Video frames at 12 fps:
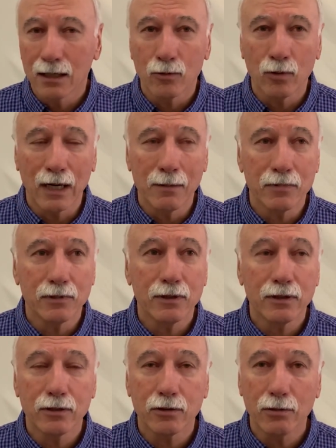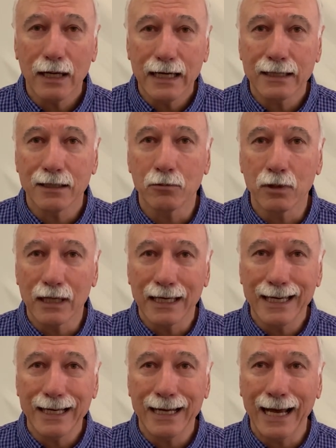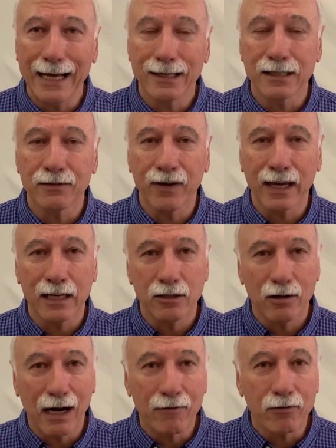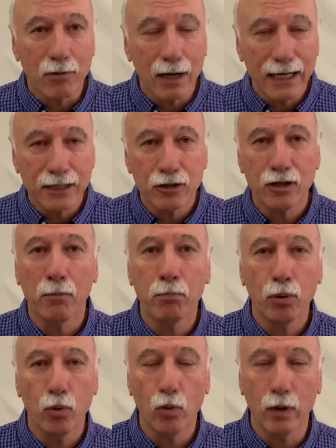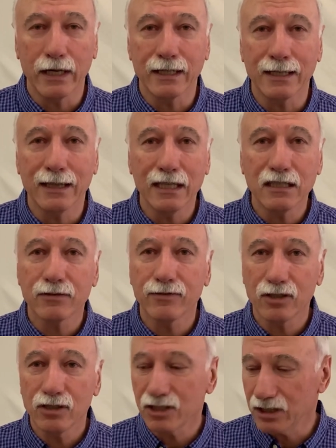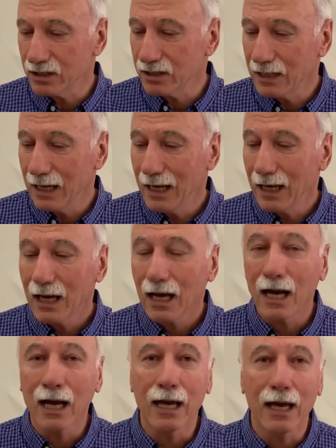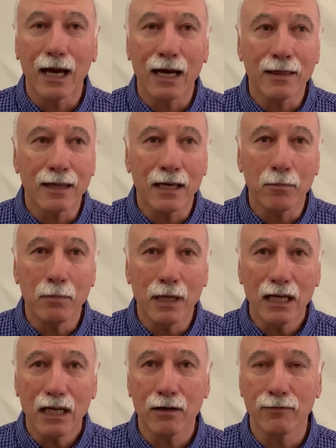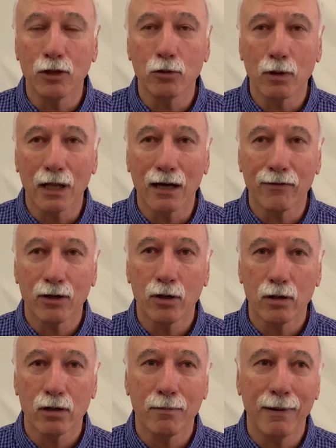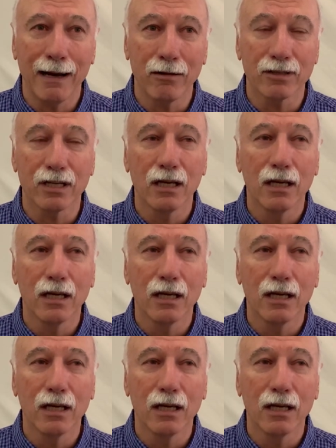what I'm trying to really get at, if I can drive right to the point in these verses, I think many of you will have heard about